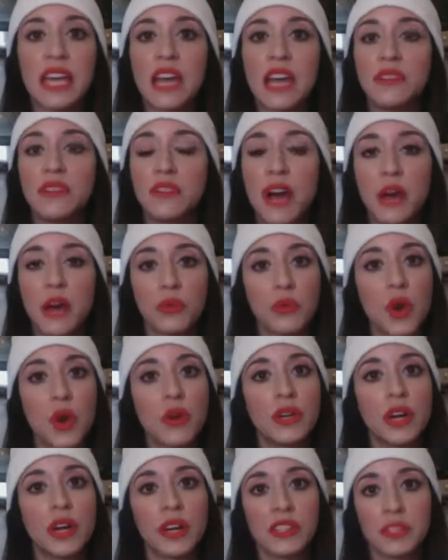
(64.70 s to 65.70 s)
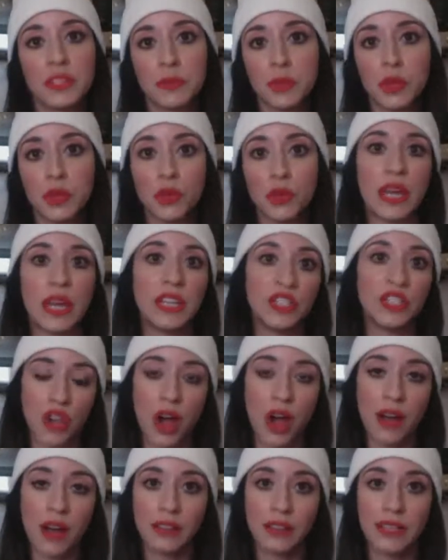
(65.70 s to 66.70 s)
and Valrhona are some great
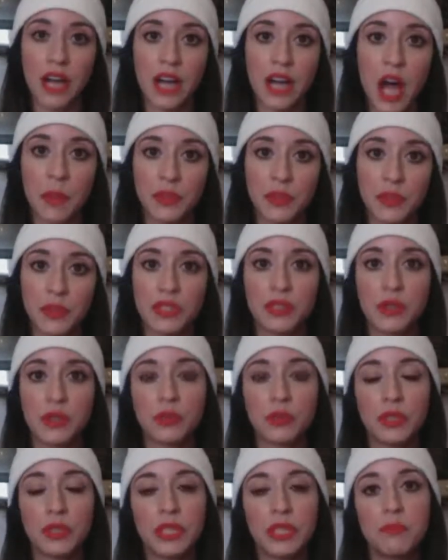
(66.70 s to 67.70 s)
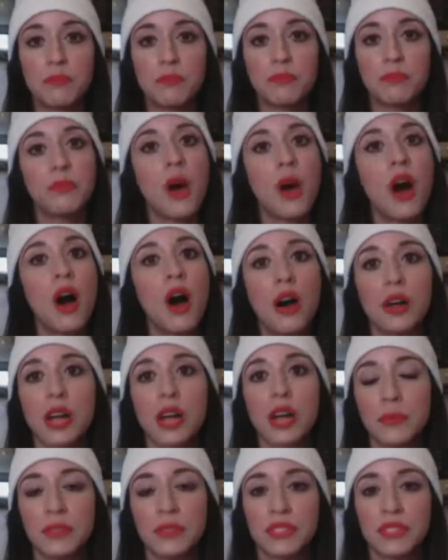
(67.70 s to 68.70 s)
chocolate options. So it really all comes
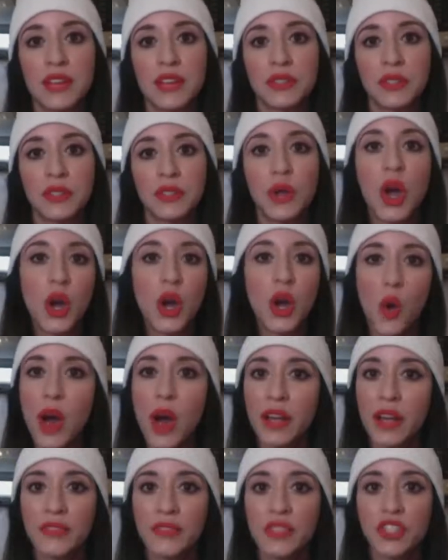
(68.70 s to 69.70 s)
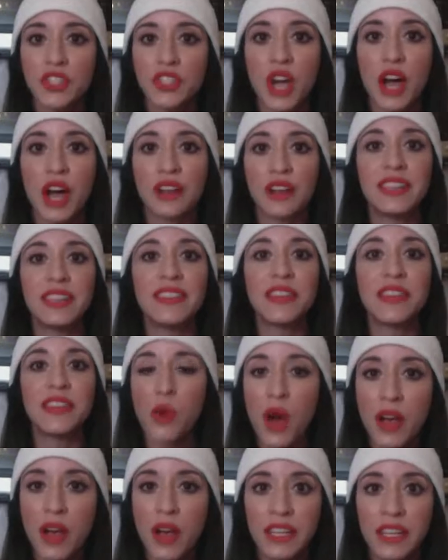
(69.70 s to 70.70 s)
down to quality of the chocolate and the
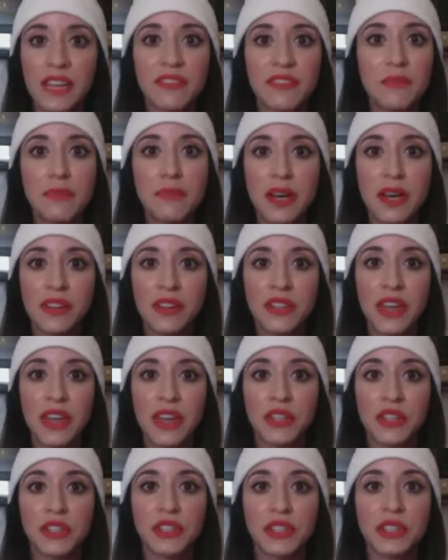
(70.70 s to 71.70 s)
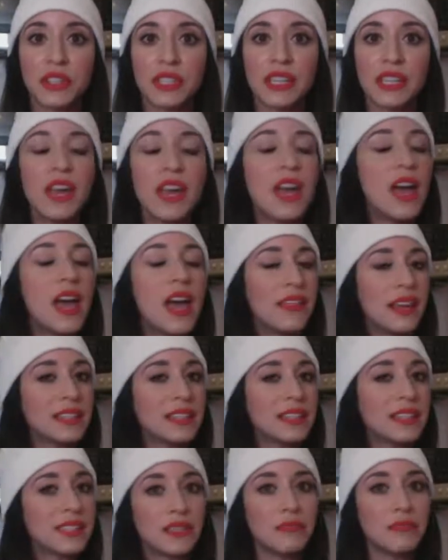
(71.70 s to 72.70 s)
quality of the milk that you're using. And that
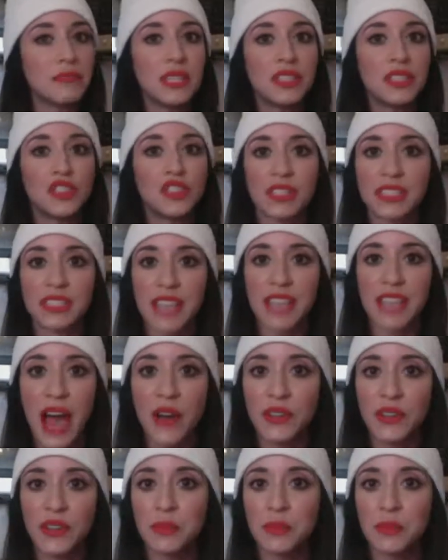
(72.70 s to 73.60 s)
doesn't mean just cow's